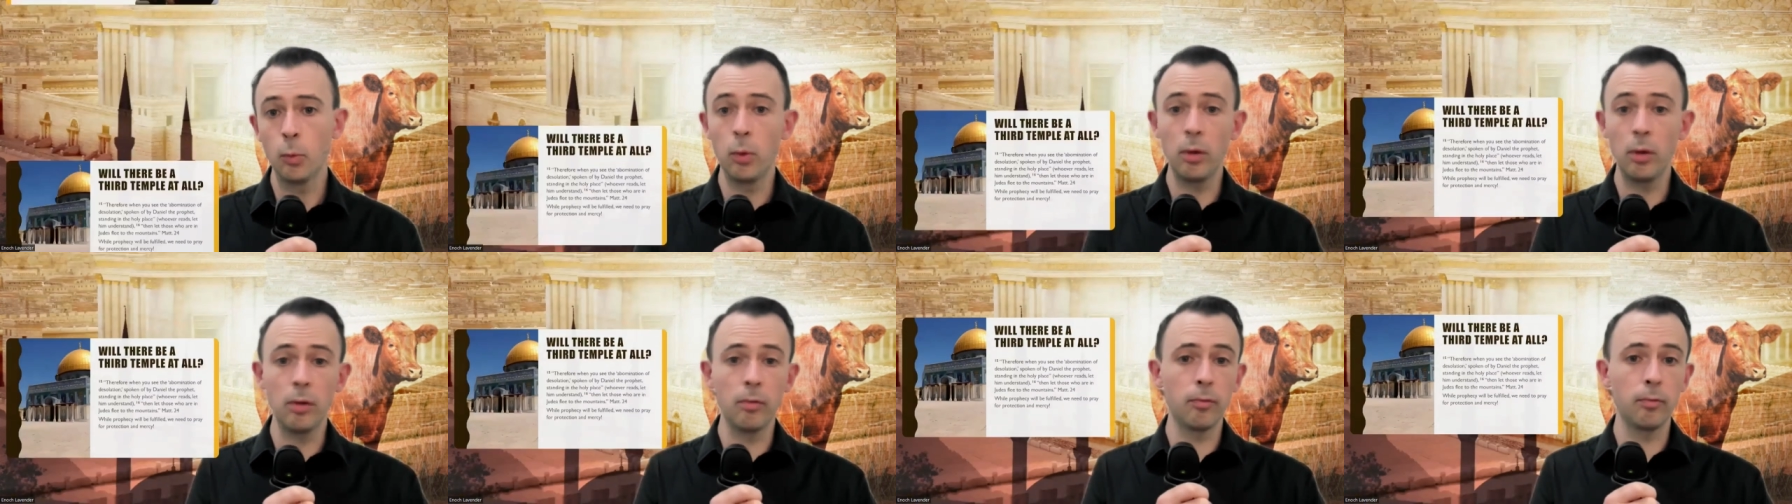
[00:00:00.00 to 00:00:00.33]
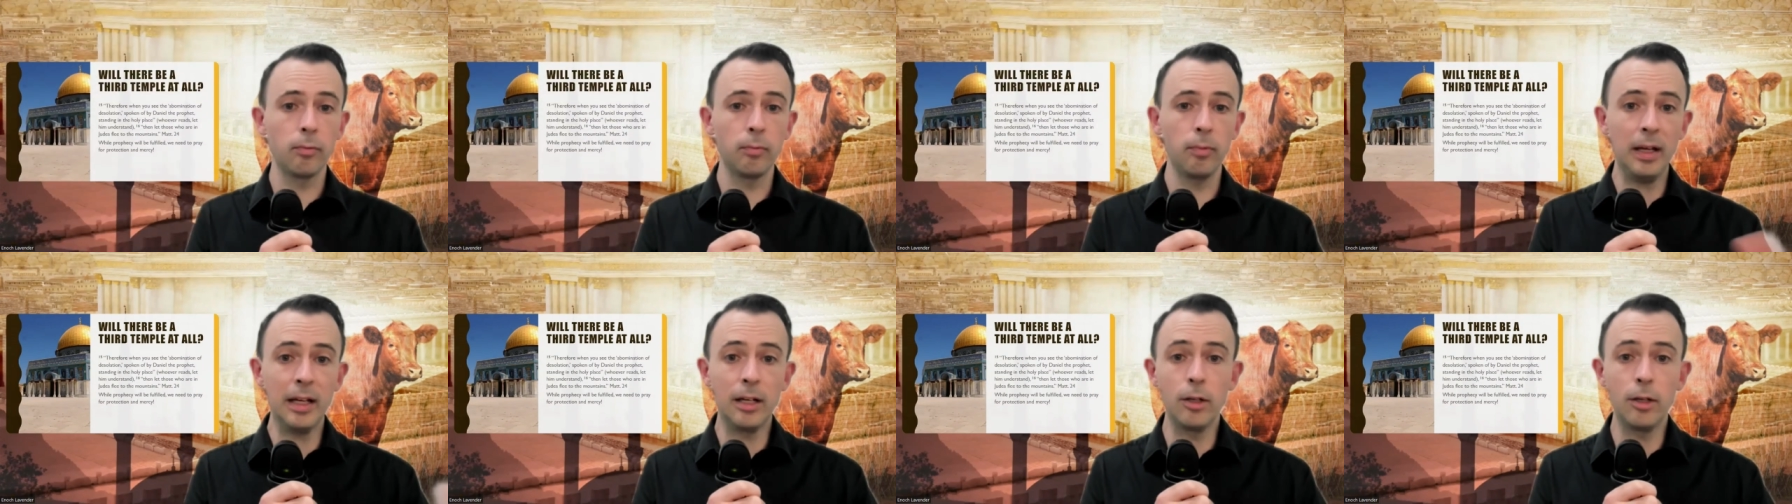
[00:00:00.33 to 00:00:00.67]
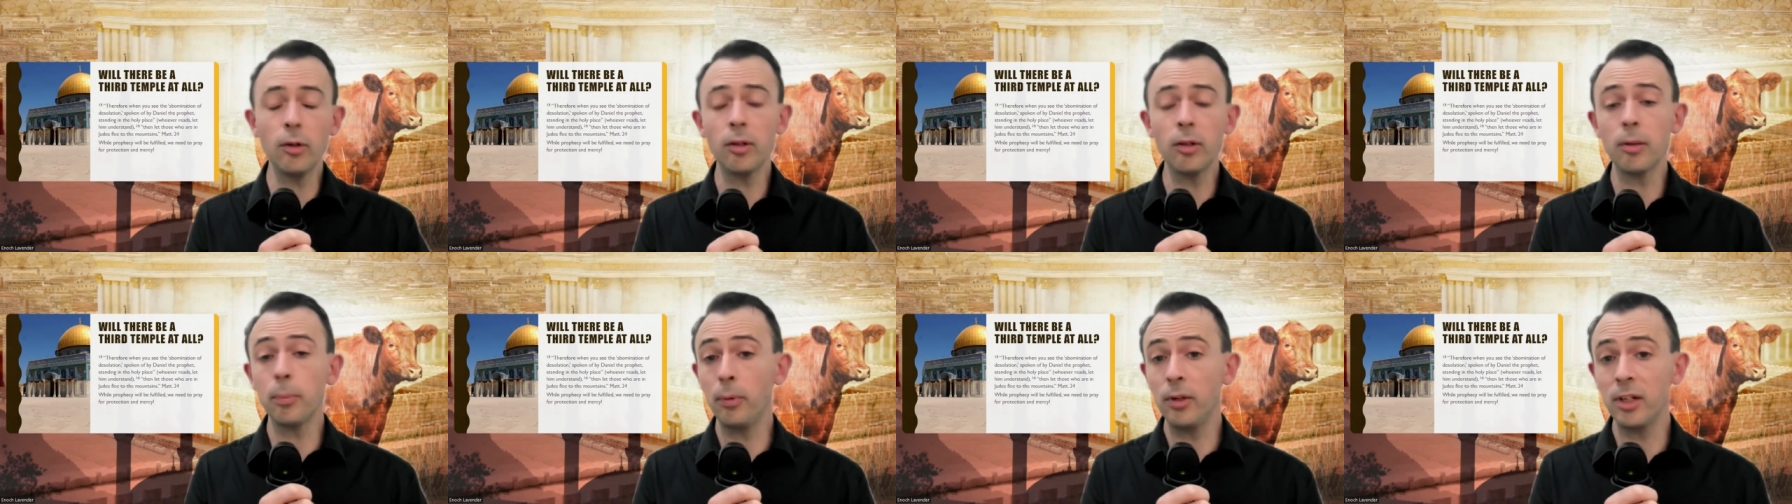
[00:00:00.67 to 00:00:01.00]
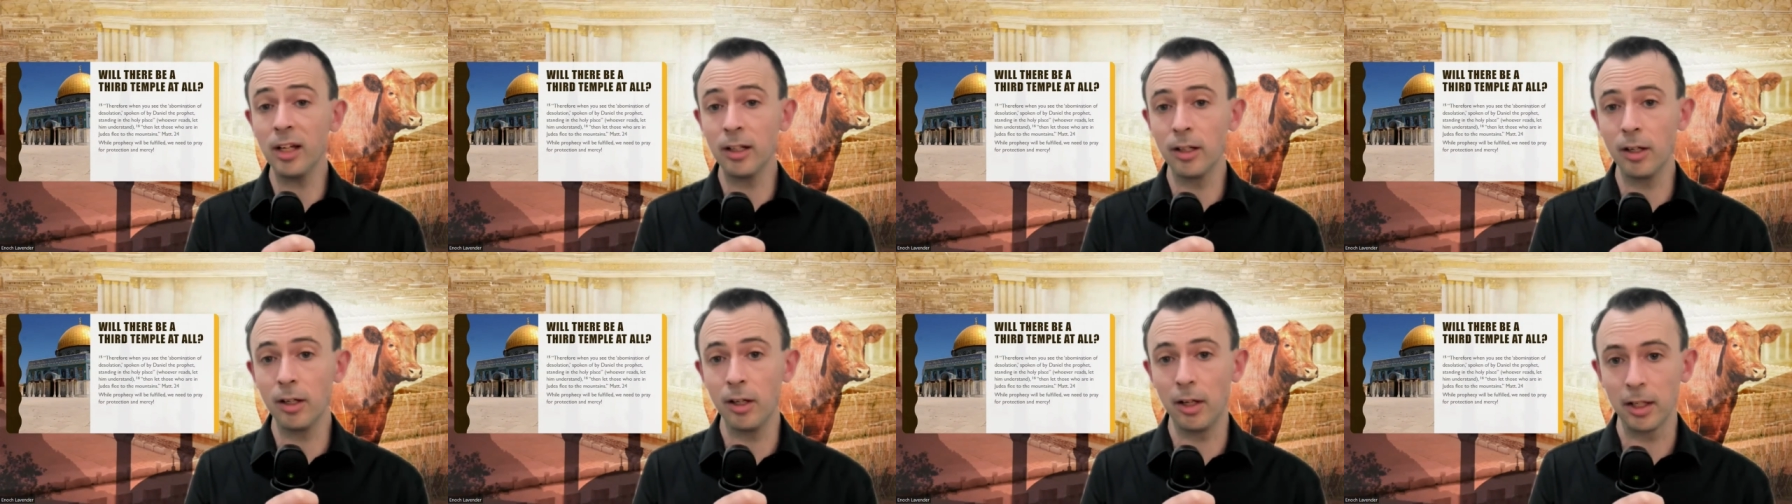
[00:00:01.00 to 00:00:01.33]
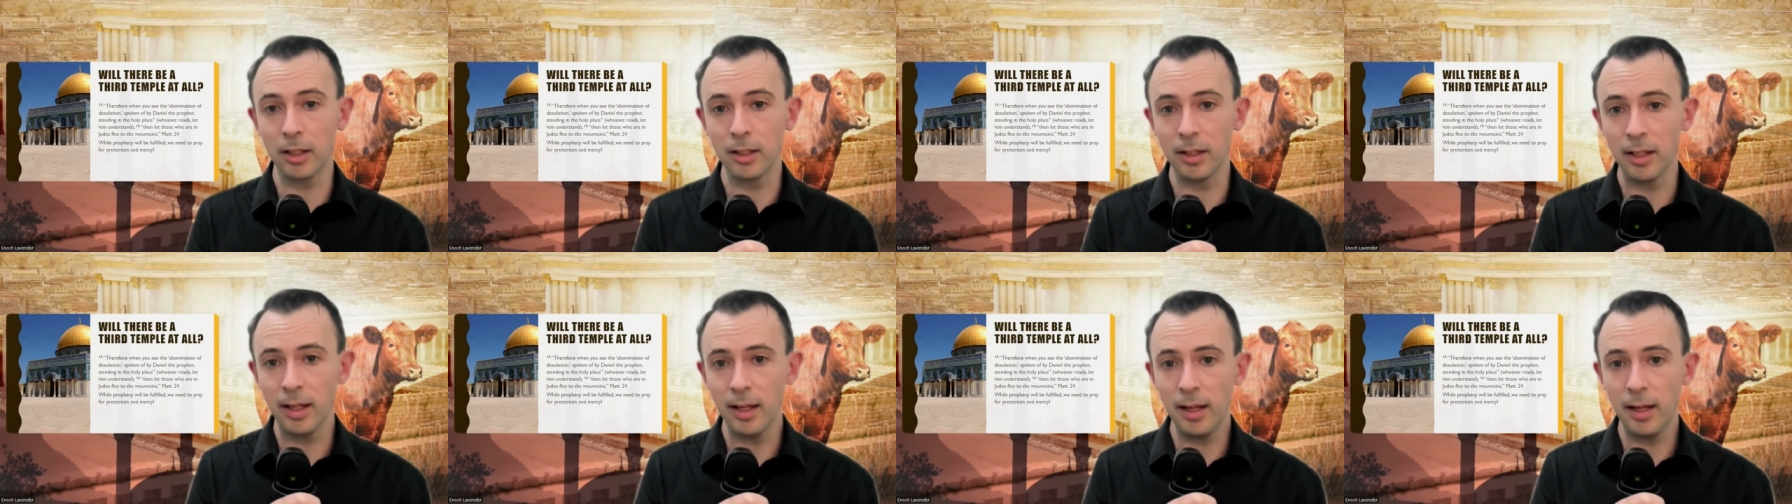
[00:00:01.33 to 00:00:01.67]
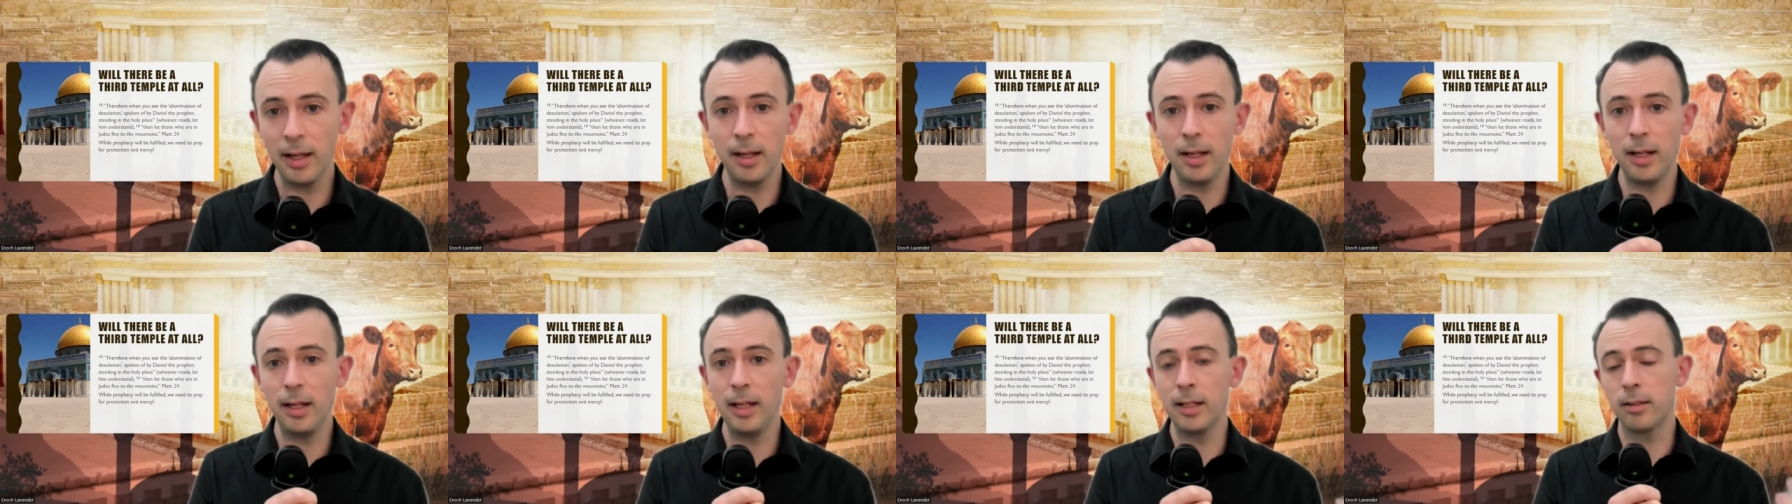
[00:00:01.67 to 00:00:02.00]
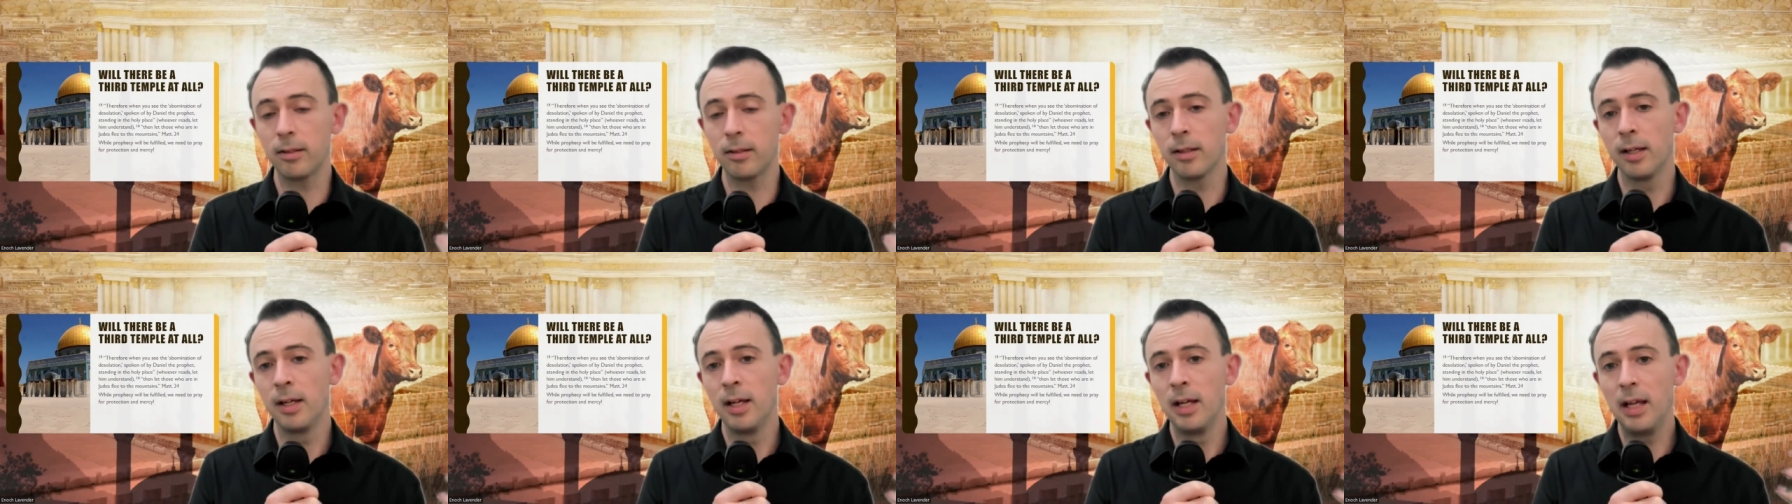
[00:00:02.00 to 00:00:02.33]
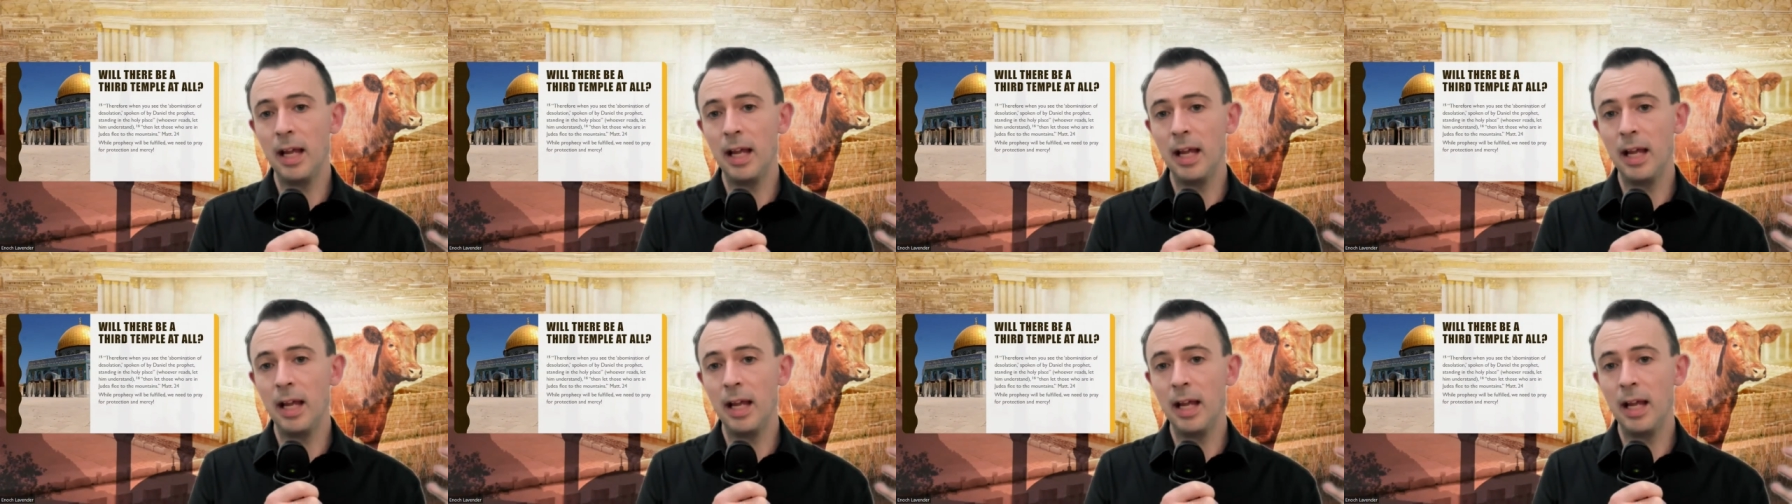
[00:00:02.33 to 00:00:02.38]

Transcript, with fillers: We've, it looks pretty unlikely. It,